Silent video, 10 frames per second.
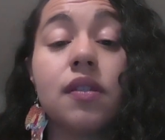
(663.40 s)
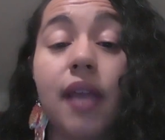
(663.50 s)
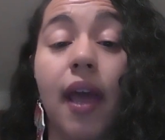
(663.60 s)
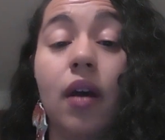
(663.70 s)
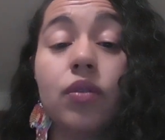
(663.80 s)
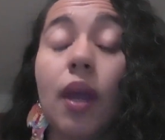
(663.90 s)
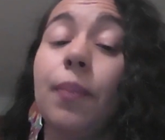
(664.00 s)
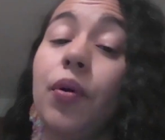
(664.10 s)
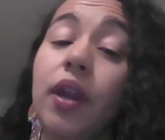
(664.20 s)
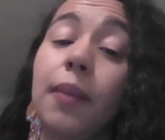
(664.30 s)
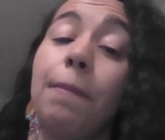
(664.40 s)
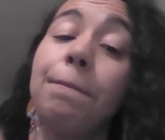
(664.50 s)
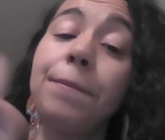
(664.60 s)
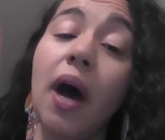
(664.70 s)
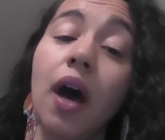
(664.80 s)
sound and put in
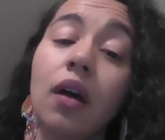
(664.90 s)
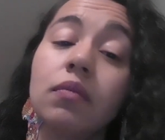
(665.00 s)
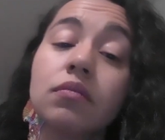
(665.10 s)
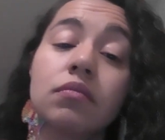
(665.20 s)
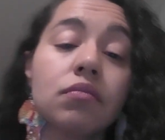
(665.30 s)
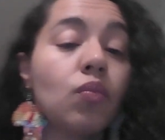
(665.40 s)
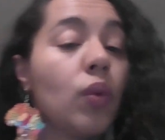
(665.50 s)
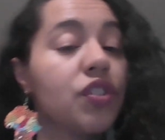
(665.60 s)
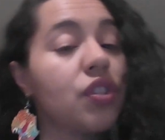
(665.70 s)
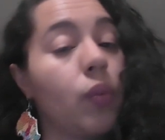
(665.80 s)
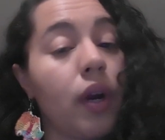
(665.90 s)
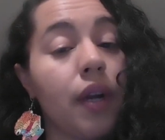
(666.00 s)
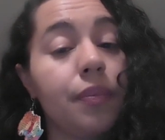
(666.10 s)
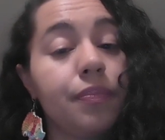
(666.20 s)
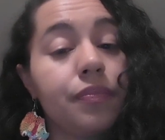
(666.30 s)
p. What's the
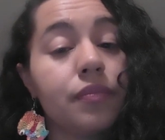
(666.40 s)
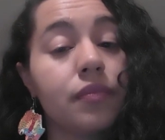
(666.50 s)
word?